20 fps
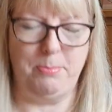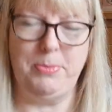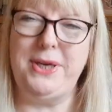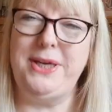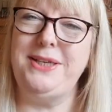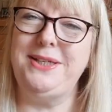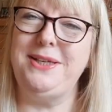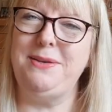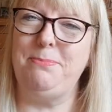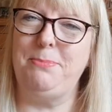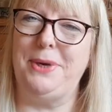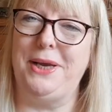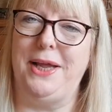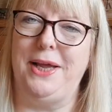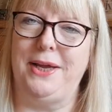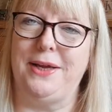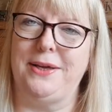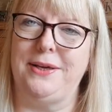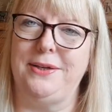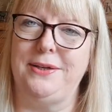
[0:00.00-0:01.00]
But is it
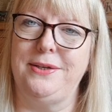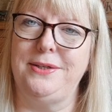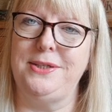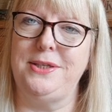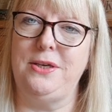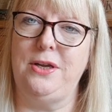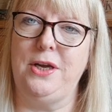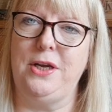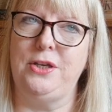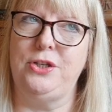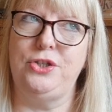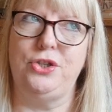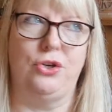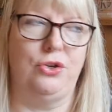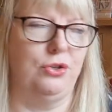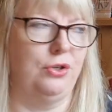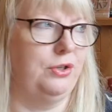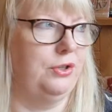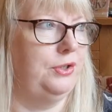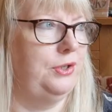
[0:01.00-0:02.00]
black? Is it like a
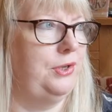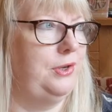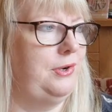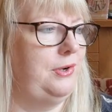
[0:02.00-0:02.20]
dog?